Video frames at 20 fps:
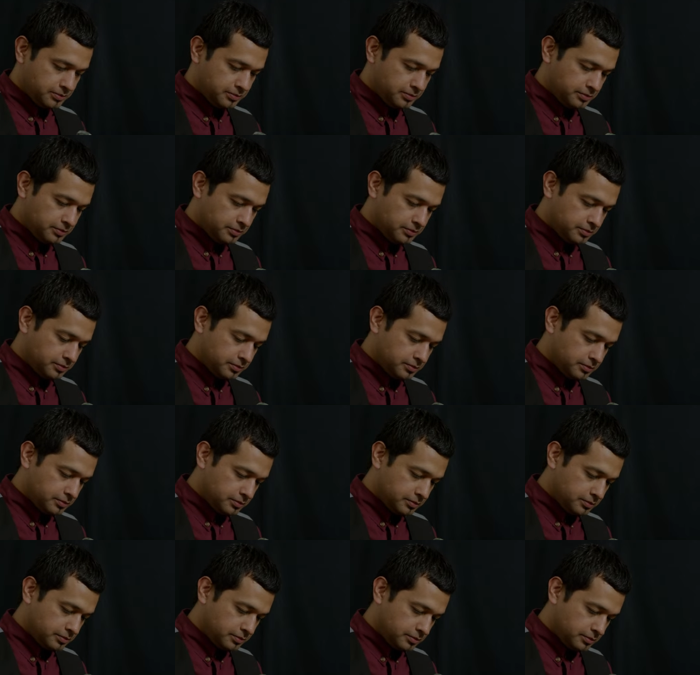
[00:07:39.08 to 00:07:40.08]

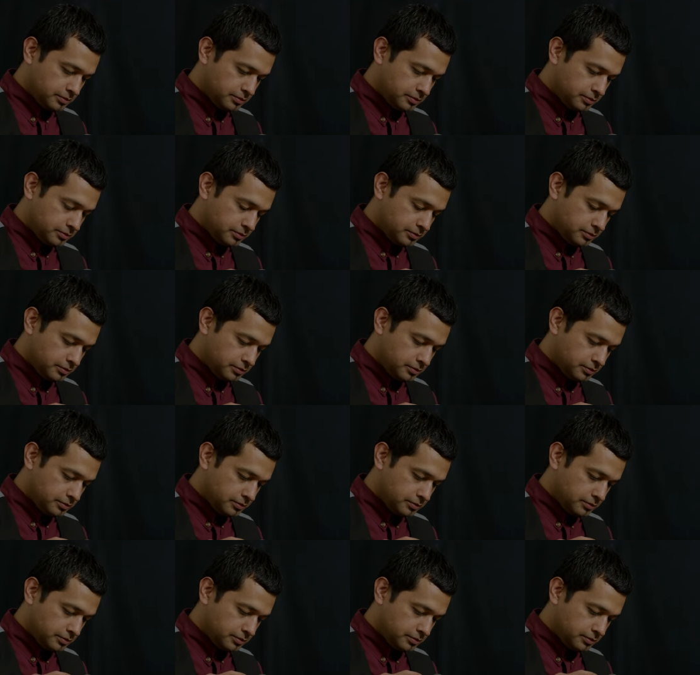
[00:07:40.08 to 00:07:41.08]

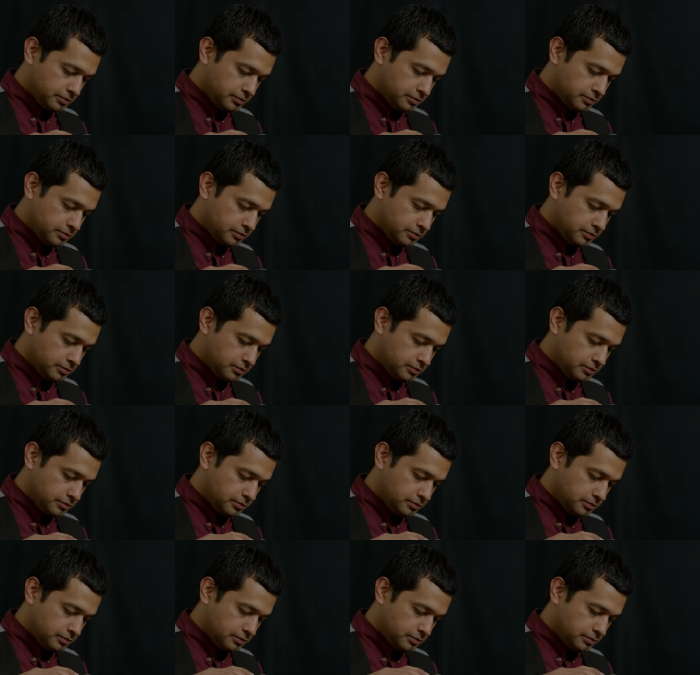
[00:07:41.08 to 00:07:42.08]

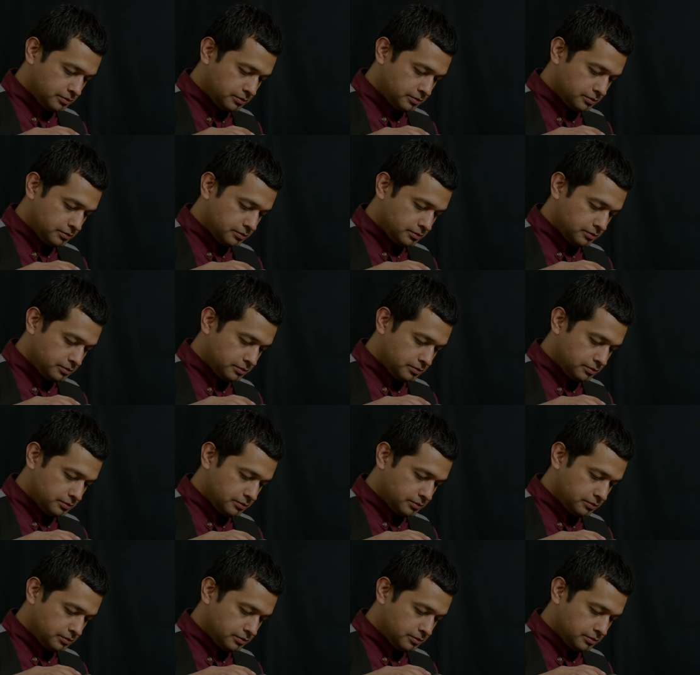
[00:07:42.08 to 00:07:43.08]

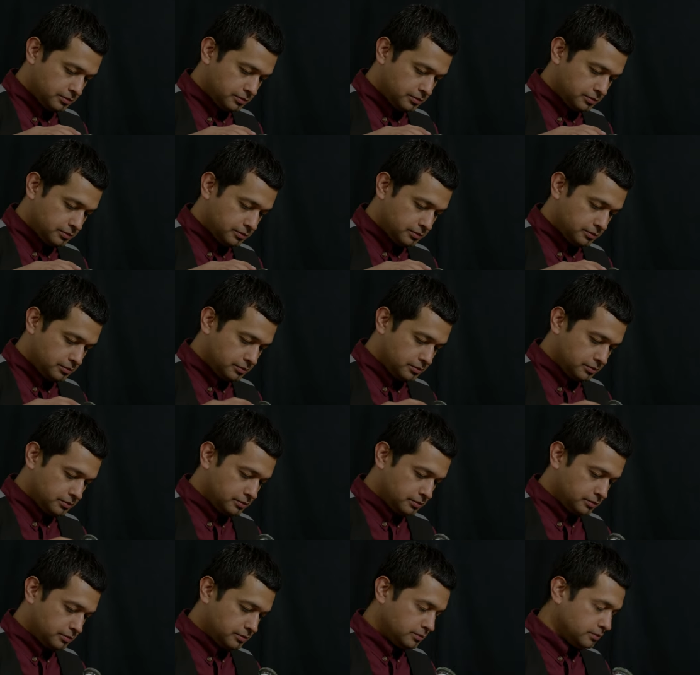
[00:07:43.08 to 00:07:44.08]

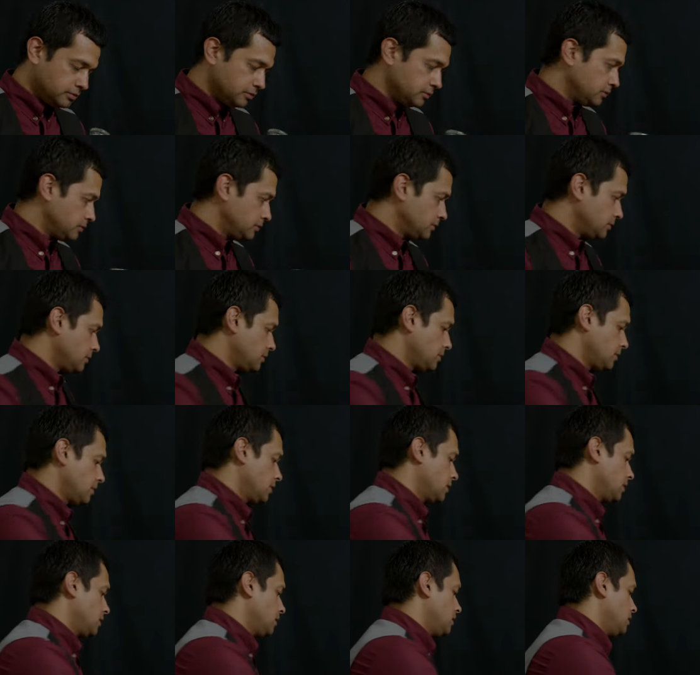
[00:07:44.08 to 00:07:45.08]

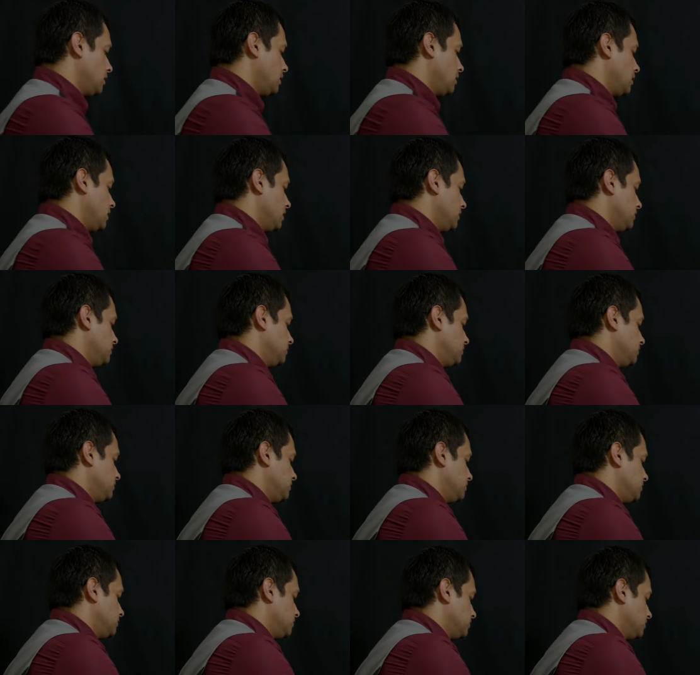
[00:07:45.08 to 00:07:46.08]

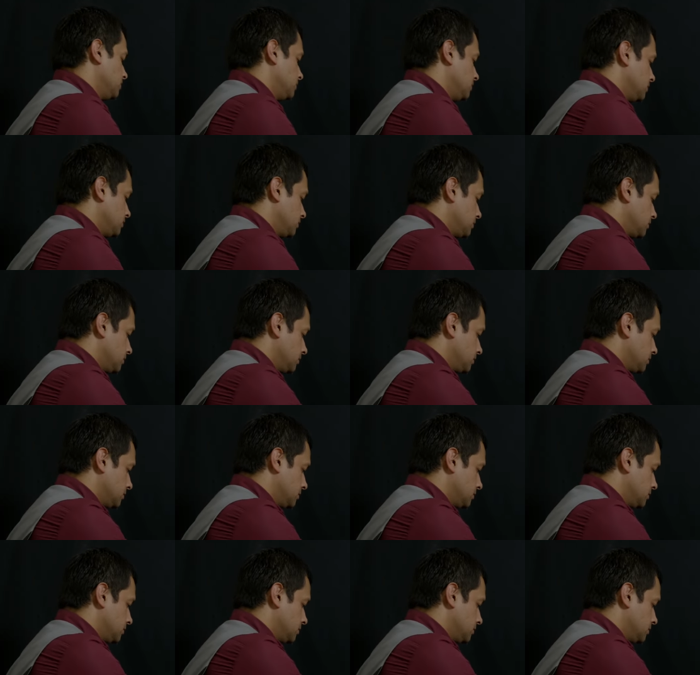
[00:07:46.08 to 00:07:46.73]
No one is speaking in this clip.